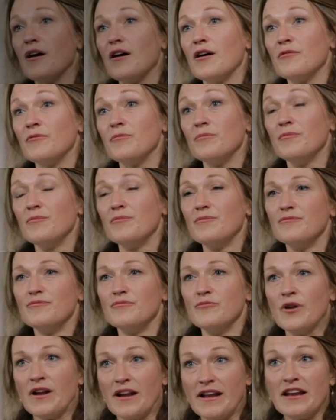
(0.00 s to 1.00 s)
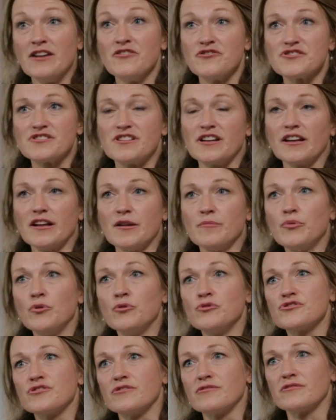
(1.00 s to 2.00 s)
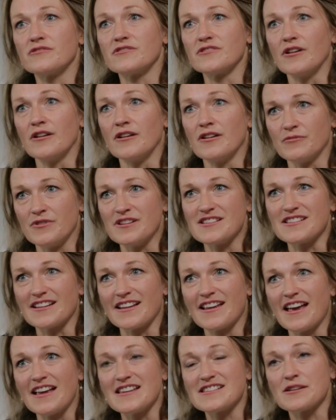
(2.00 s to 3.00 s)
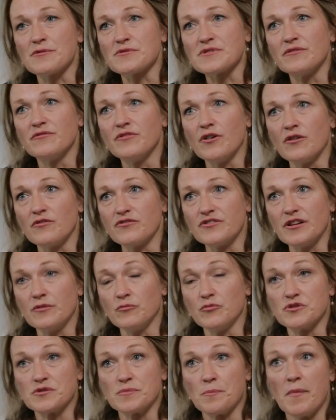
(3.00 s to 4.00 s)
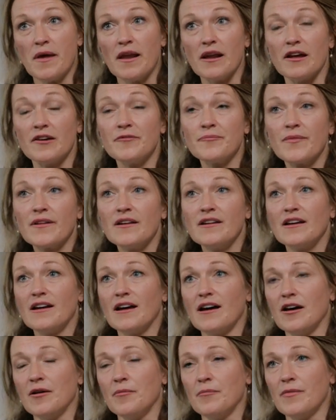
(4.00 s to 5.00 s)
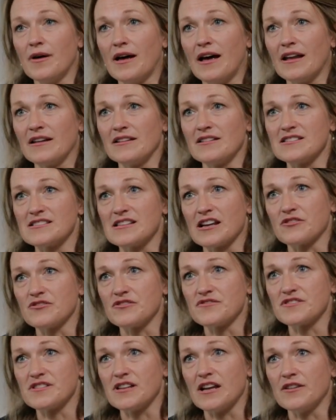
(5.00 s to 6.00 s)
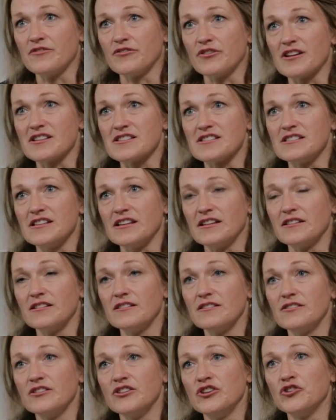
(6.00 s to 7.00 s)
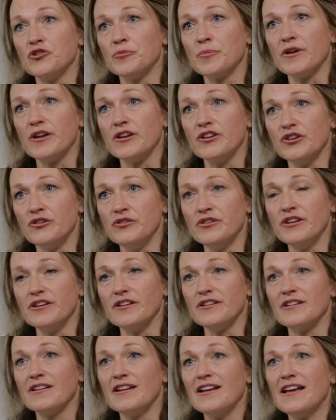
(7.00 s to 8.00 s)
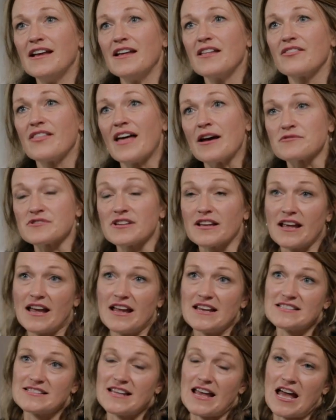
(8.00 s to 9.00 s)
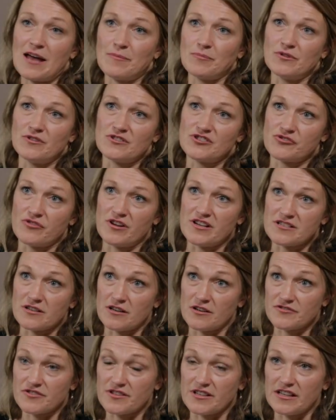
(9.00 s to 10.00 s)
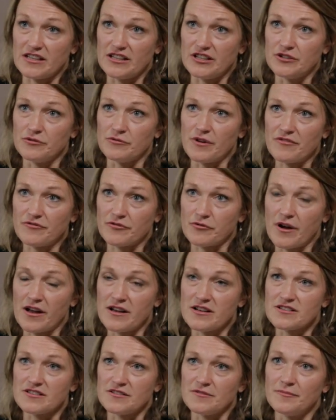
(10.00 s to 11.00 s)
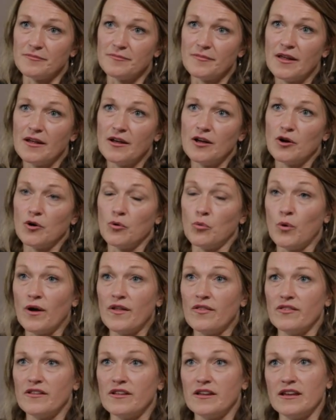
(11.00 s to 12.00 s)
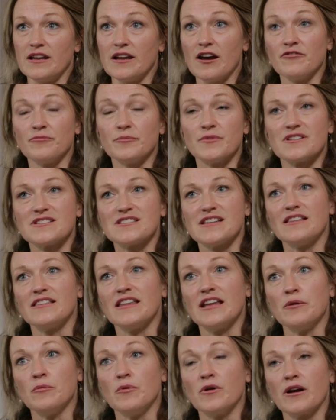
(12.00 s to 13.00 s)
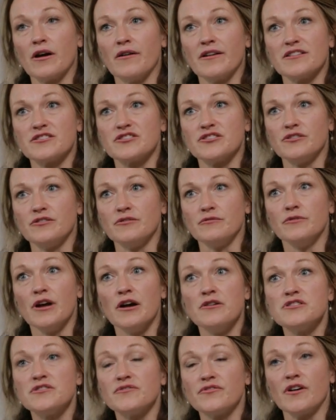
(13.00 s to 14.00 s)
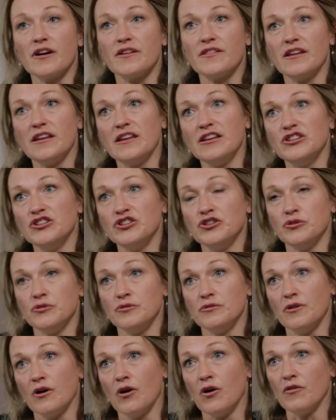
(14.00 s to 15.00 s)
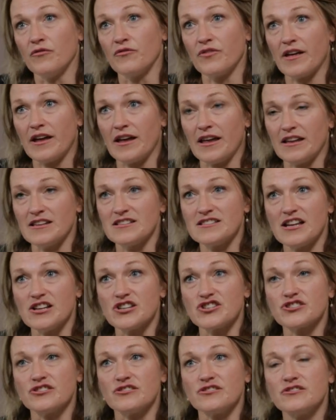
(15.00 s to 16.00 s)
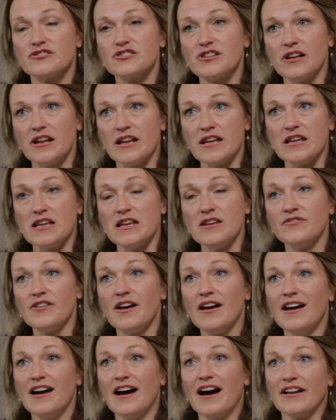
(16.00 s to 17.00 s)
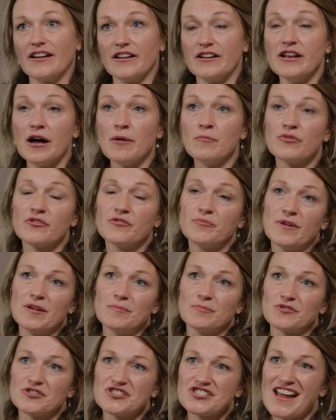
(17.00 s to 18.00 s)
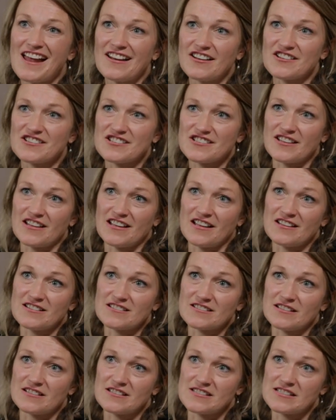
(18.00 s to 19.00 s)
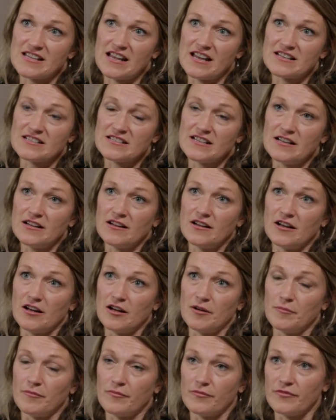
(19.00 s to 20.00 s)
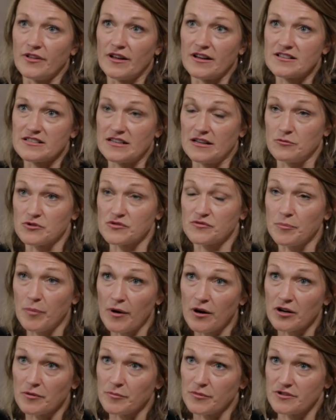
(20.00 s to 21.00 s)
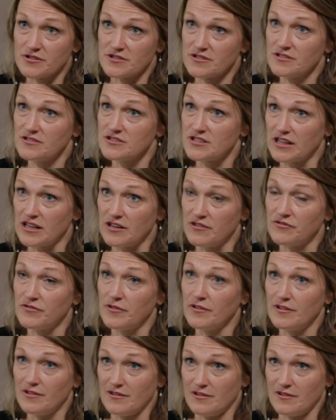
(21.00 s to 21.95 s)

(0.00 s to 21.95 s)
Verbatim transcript: A really interesting and important uh, recent case I was involved in was Miller um, and the Secretary of State for exiting the European Union. That was a case that happened straight after the EU referendum when the government said they were going to notify the EU of their intention to leave and a number of people challenged that and said um, that it was for Parliament to give